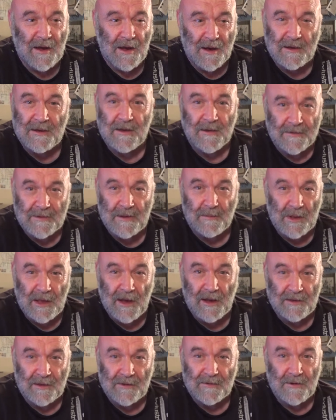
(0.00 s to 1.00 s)
I kissed the
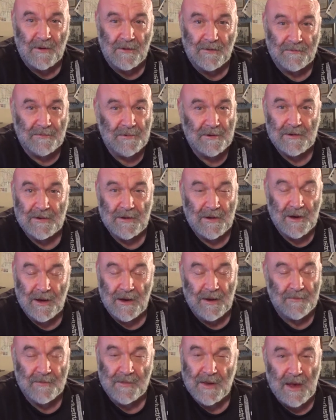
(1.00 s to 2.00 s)
Blarney Stone. I
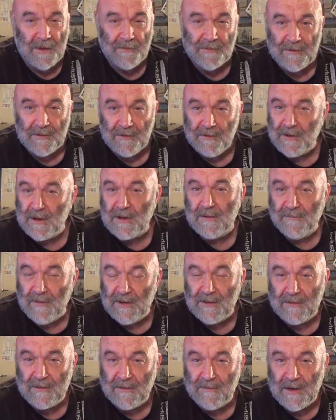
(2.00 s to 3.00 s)
am absolutely
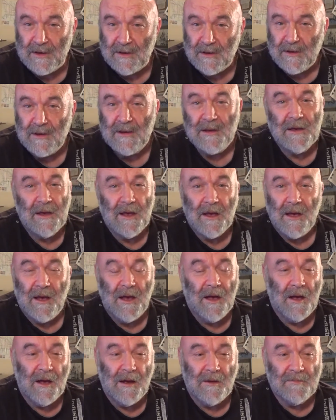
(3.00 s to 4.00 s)
convinced of it.
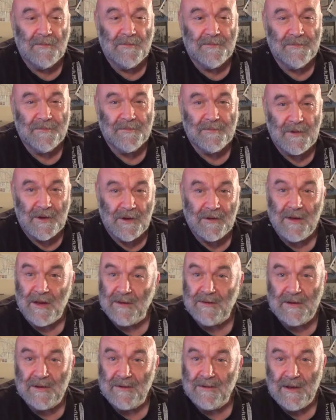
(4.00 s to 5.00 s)
Because
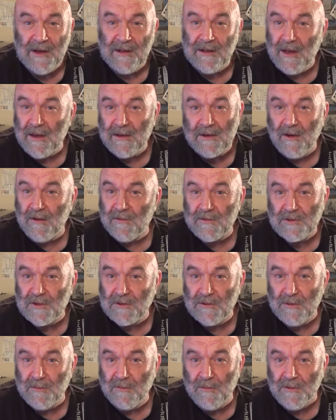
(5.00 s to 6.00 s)
as you can tell, I can't
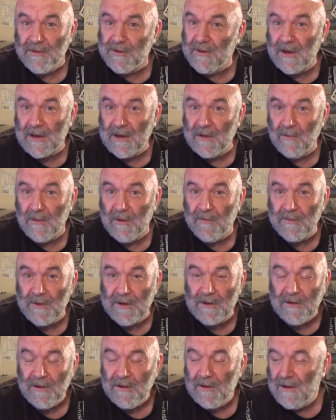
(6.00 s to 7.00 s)
shut up once I get
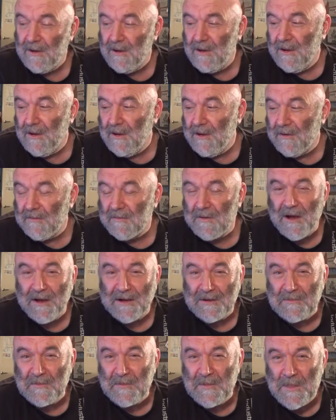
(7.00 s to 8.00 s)
waffling.
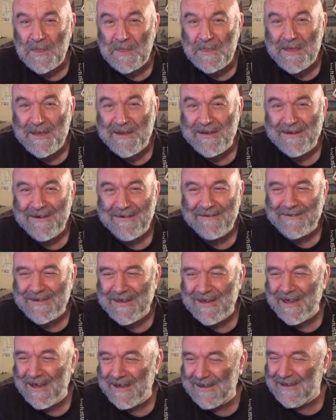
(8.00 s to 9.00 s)
Right,
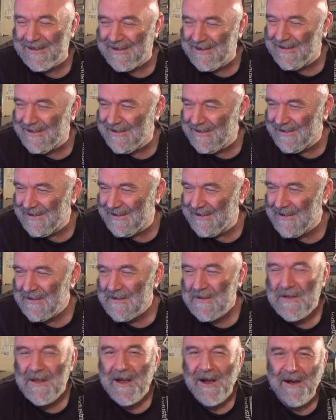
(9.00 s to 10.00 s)
okay.
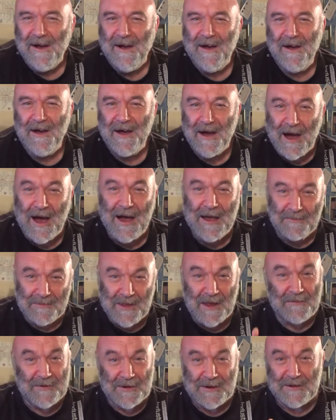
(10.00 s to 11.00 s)
I am
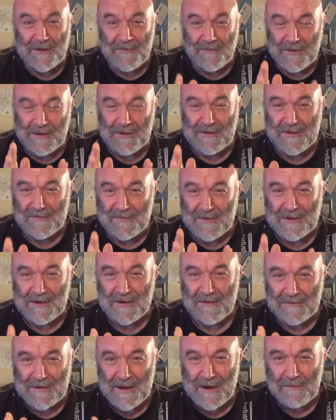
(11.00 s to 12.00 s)
definitely going to finish the
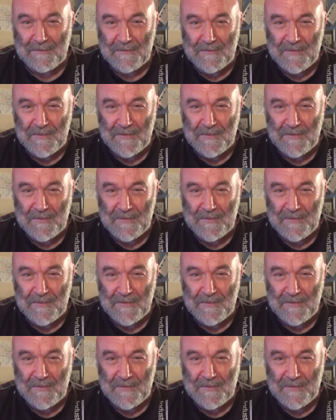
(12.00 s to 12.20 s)
video now.